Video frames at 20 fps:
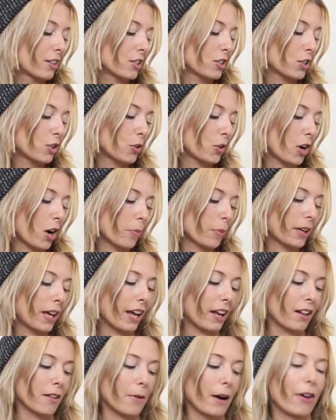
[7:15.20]
too
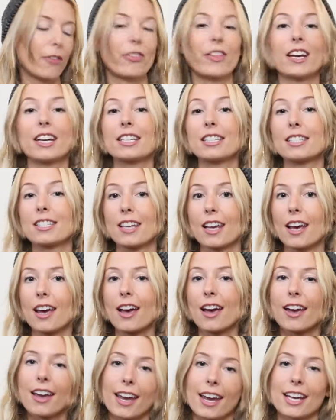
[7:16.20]
complicated about this.
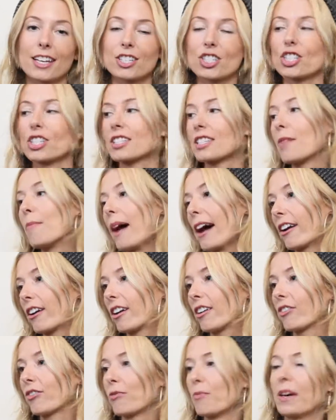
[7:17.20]
It's just a
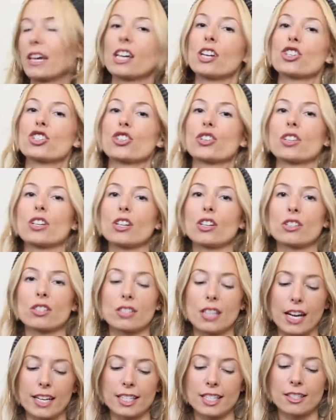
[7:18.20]
matter of making sure that your
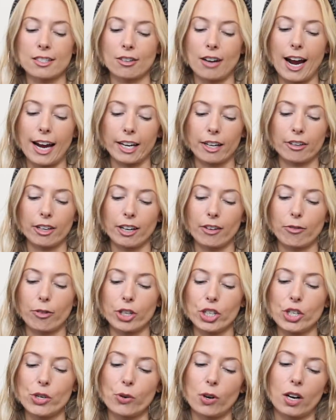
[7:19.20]
sizes are accurate
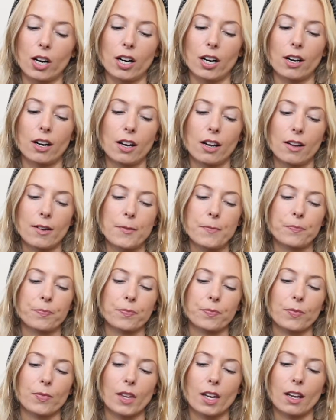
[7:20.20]
when you are
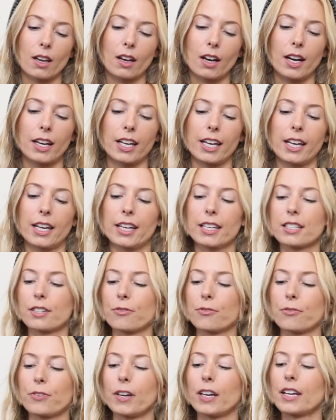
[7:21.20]
cutting it to
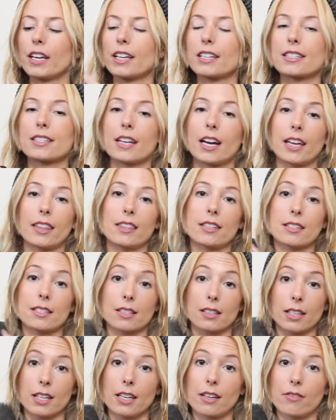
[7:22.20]
fit inside the
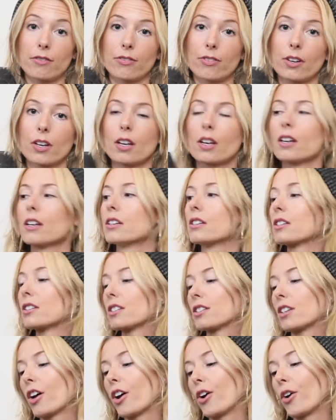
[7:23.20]
sleeve.
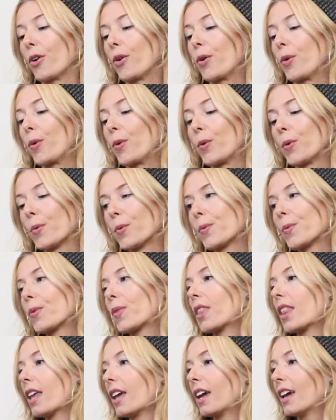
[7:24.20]
So
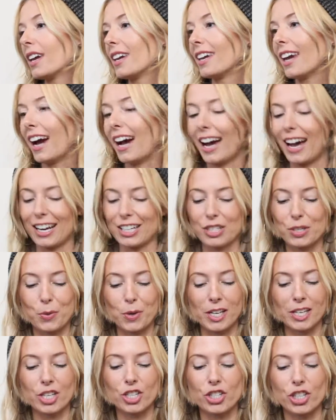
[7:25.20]
yeah, I just
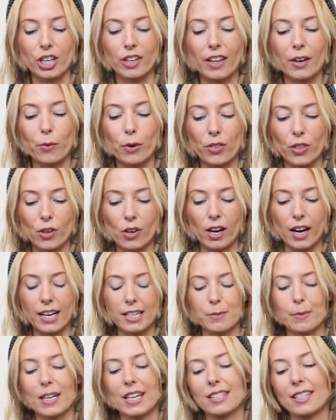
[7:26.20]
wanted to share that with you
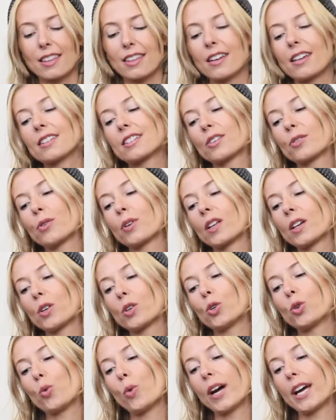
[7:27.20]
guys, because I think it's a really
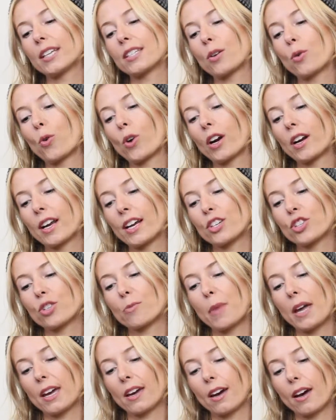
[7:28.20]
cool way to organize your
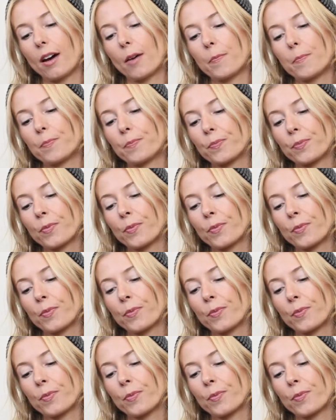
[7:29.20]
makeup,